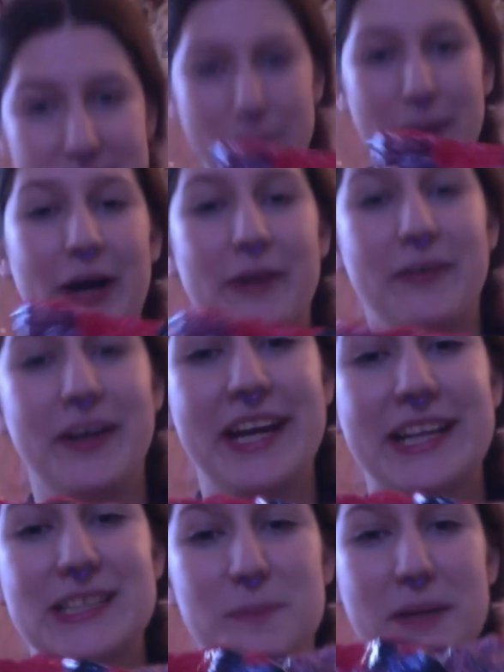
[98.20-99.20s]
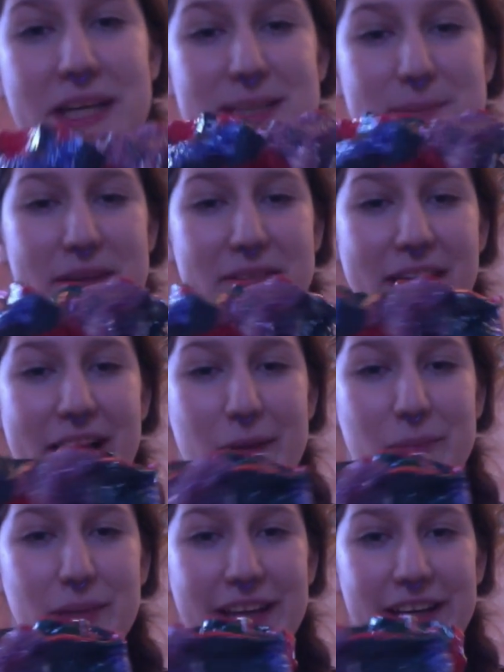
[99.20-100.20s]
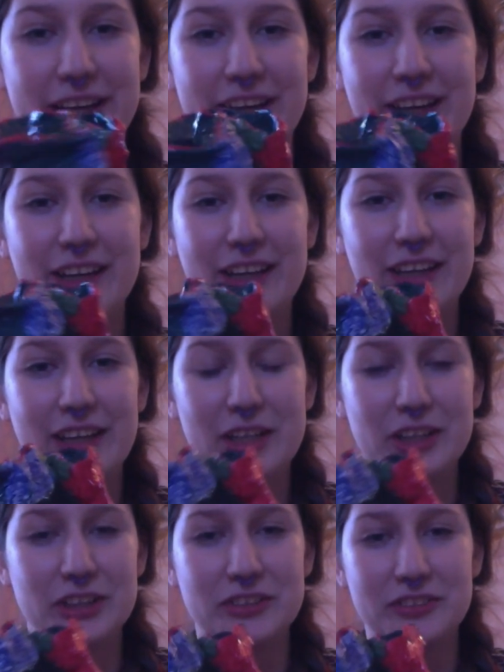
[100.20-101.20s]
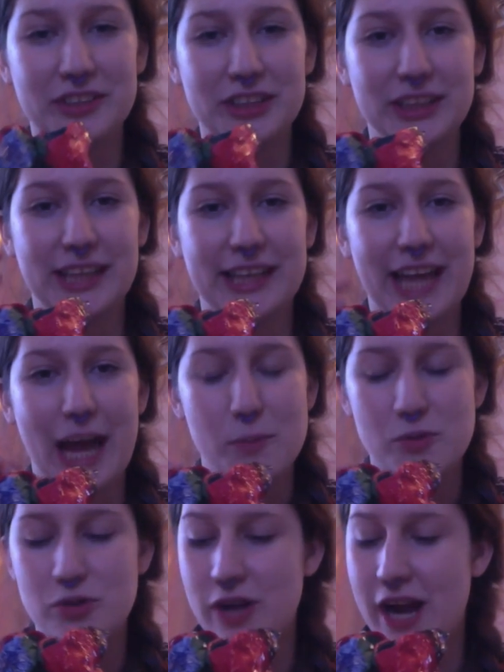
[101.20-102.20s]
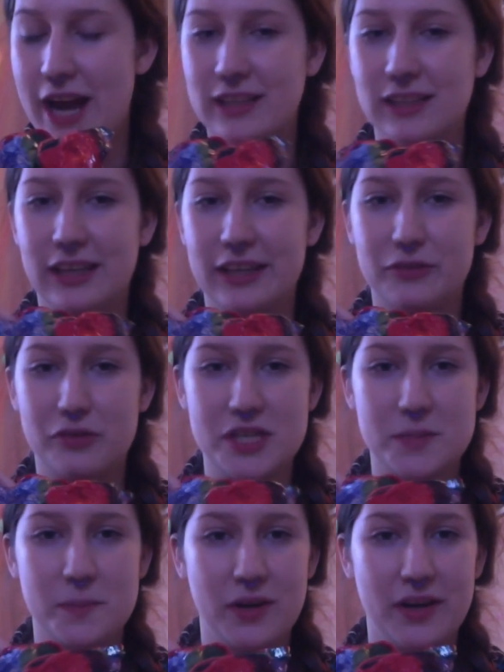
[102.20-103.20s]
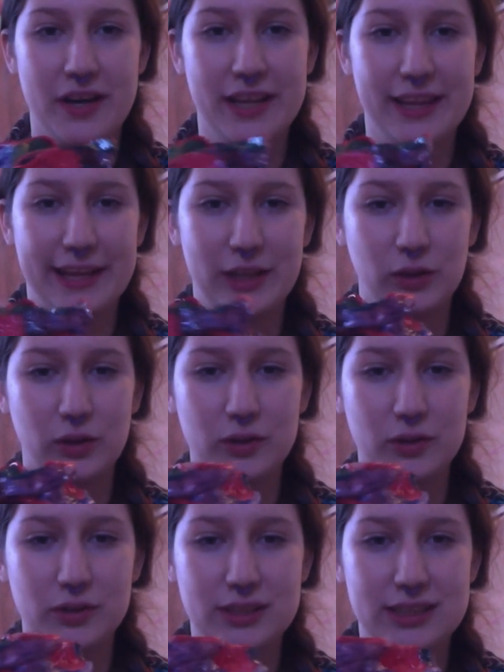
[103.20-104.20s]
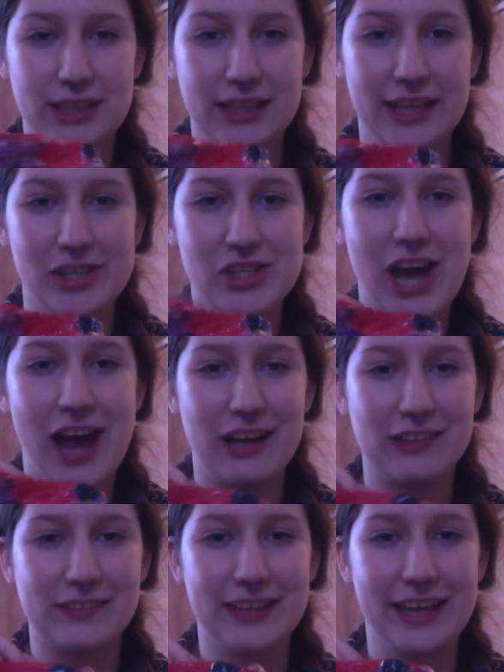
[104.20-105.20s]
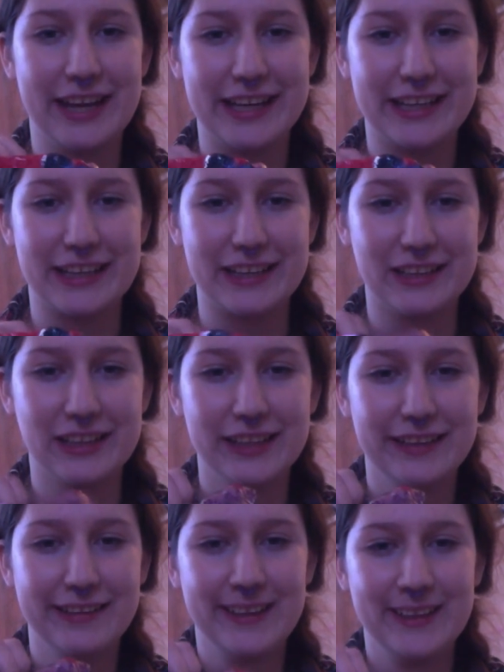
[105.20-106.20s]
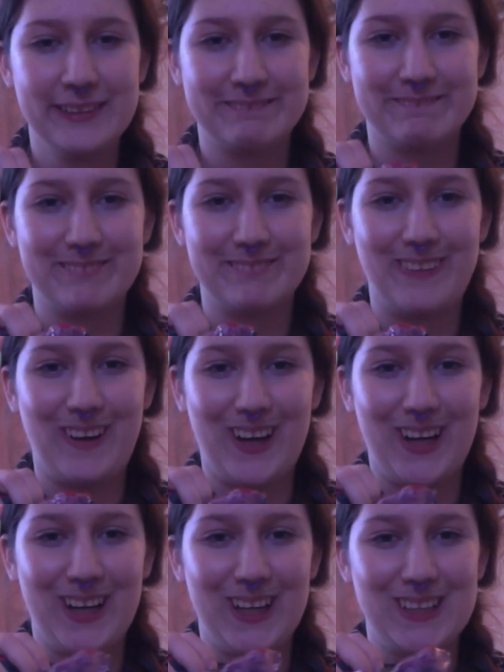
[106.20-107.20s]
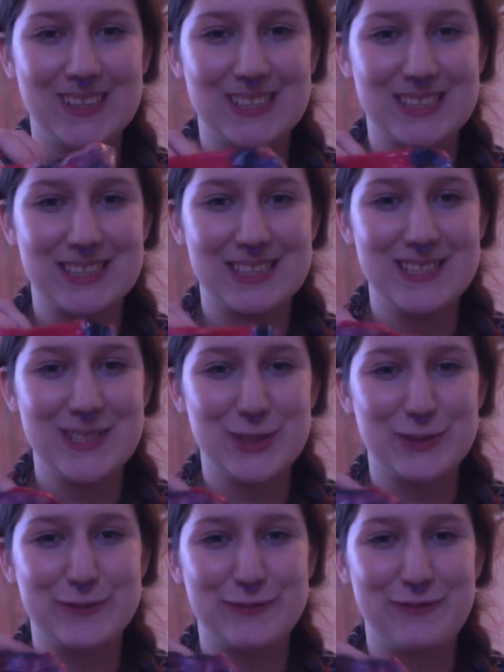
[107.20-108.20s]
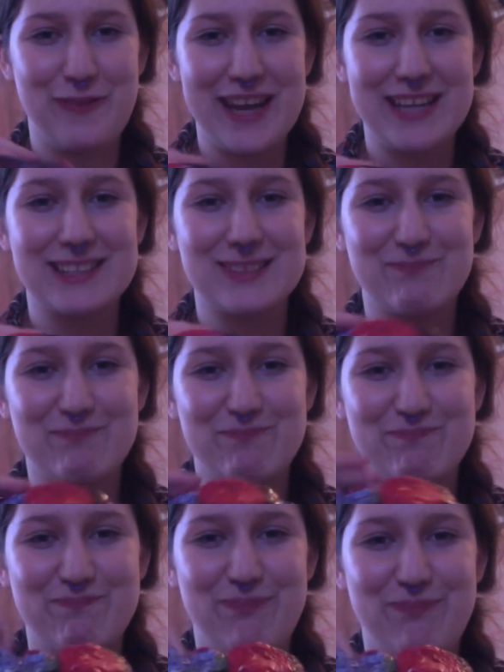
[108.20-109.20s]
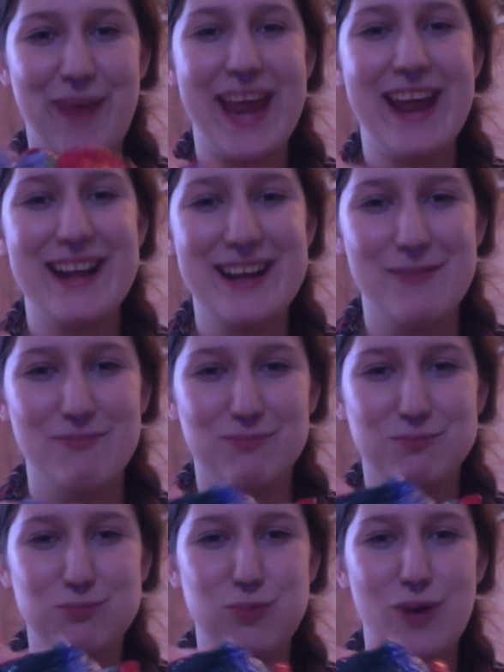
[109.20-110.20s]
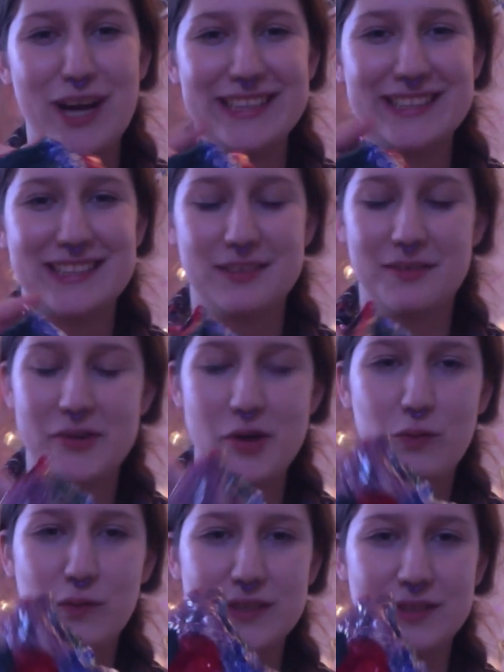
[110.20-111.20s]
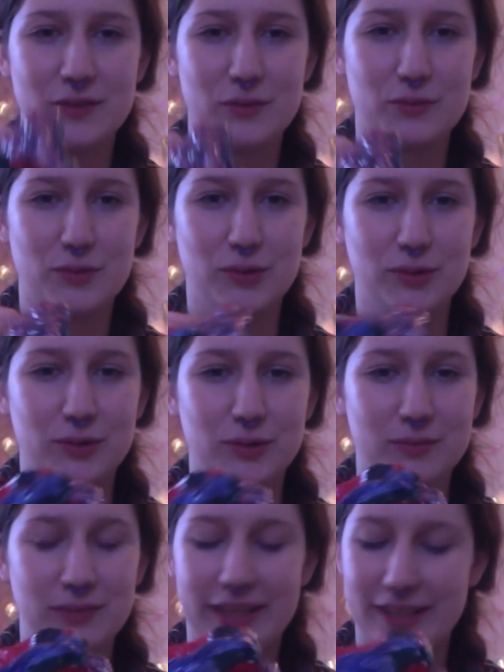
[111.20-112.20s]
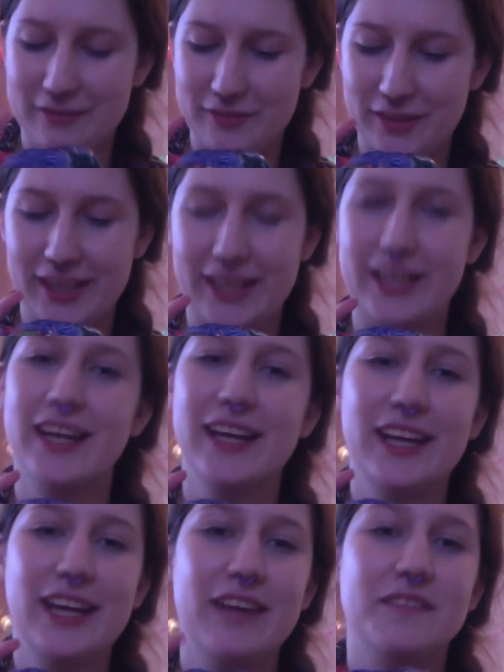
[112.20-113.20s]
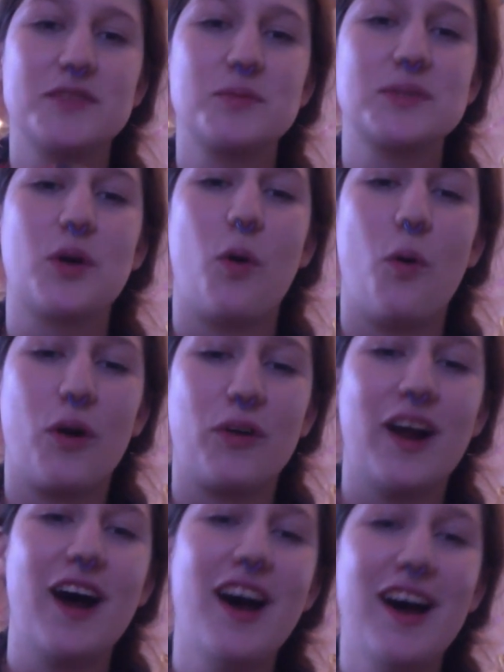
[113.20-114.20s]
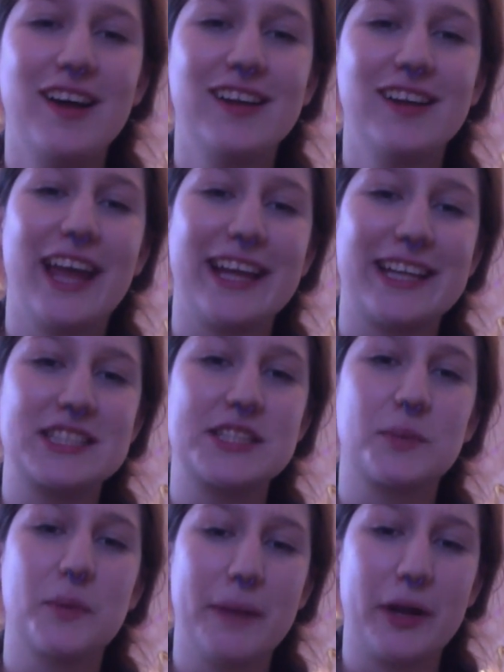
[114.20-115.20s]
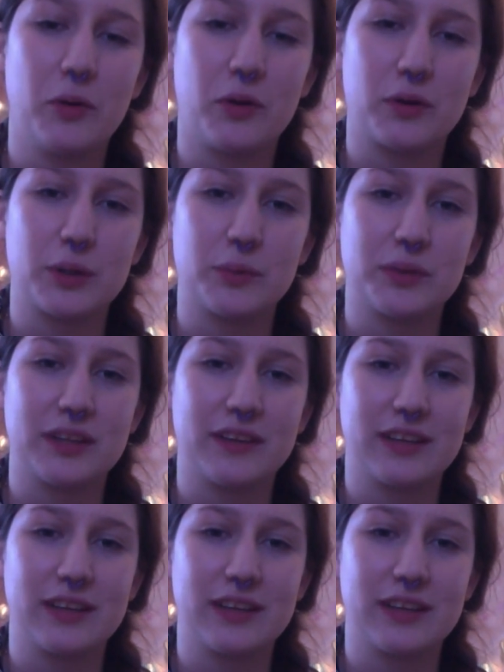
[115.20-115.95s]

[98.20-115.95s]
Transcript: of pottery explains my vibe, like, just really, like, abstract and, like, free-spirited and, like, loose and, like, childlike and, just in your face, bam! What? Nova's in the room. Like, I feel like this was an aura, like this is what my aura would look